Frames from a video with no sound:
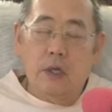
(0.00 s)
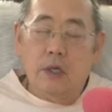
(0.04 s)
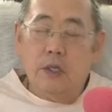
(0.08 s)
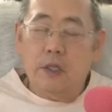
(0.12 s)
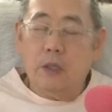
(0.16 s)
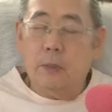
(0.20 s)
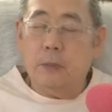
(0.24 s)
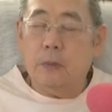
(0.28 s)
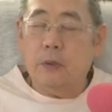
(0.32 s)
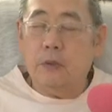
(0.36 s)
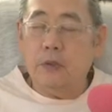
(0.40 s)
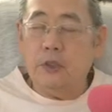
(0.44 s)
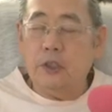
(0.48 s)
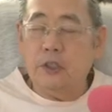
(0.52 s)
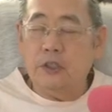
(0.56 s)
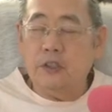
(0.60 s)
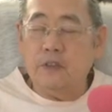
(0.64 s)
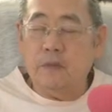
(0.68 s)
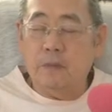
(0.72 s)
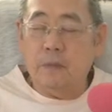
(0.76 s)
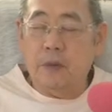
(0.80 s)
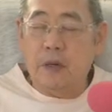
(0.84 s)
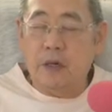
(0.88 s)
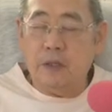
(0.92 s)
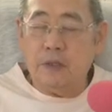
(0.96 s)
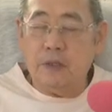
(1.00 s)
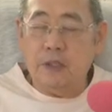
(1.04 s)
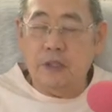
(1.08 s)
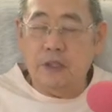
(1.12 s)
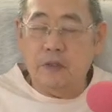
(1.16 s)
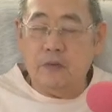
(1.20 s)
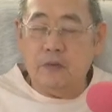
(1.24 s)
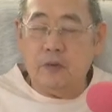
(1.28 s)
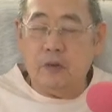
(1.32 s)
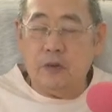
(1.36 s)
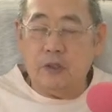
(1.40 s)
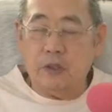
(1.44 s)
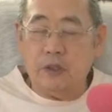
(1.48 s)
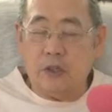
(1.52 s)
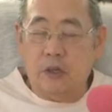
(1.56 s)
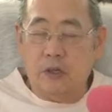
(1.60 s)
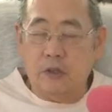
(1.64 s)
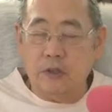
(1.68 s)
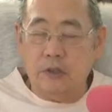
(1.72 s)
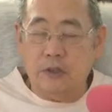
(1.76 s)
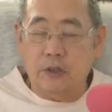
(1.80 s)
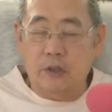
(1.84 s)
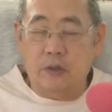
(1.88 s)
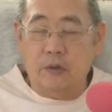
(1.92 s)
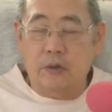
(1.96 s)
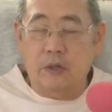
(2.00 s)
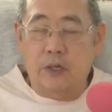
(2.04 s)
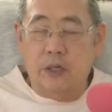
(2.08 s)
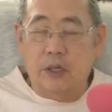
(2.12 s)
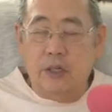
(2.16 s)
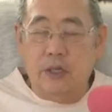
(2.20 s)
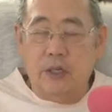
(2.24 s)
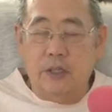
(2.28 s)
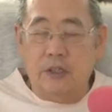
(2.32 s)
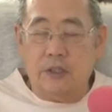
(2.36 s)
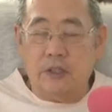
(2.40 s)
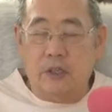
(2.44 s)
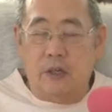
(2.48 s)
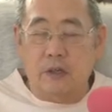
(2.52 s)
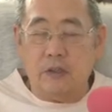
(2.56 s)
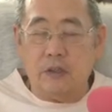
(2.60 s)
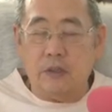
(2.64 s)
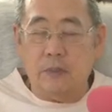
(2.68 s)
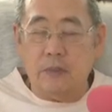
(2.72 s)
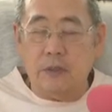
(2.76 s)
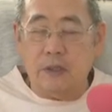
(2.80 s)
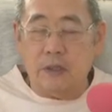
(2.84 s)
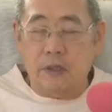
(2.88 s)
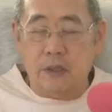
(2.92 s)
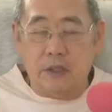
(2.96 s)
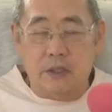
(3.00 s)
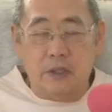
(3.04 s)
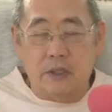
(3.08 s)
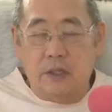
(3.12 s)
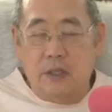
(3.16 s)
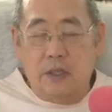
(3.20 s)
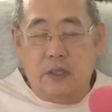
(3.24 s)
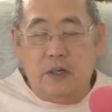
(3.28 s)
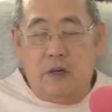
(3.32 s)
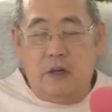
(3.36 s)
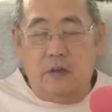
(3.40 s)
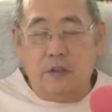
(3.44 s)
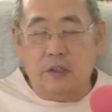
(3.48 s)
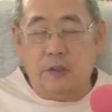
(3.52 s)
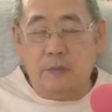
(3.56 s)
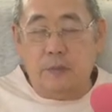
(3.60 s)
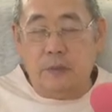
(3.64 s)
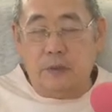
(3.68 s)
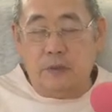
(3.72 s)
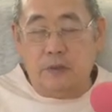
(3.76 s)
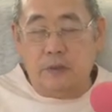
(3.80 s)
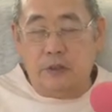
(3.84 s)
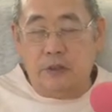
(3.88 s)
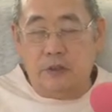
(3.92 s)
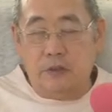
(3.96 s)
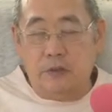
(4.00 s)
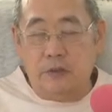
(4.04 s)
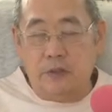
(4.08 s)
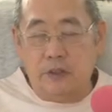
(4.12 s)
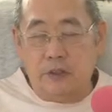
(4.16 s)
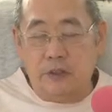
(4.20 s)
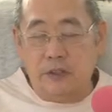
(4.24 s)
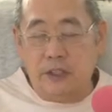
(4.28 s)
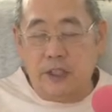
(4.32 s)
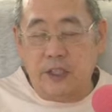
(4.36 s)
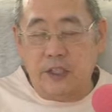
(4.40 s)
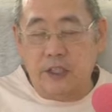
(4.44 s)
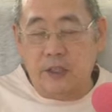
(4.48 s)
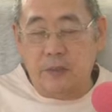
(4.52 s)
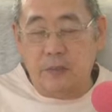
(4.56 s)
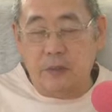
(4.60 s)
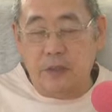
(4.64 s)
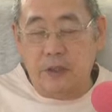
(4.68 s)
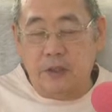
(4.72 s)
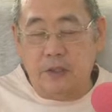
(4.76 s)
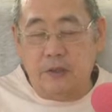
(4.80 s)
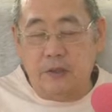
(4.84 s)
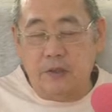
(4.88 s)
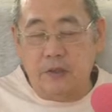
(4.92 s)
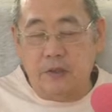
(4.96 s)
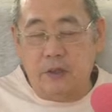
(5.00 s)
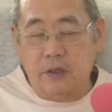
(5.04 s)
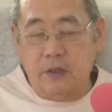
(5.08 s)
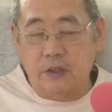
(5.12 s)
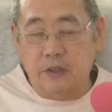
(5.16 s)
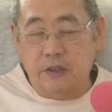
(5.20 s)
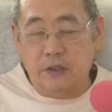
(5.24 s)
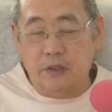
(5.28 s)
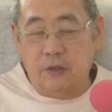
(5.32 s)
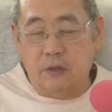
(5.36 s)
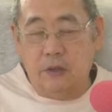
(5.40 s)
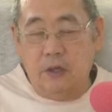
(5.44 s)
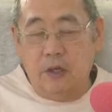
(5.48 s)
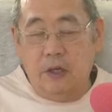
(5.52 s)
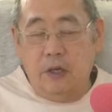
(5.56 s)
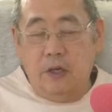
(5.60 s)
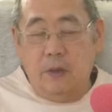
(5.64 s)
The process of bhakti, of course, also is ultimately all spiritual. There's nothing material also.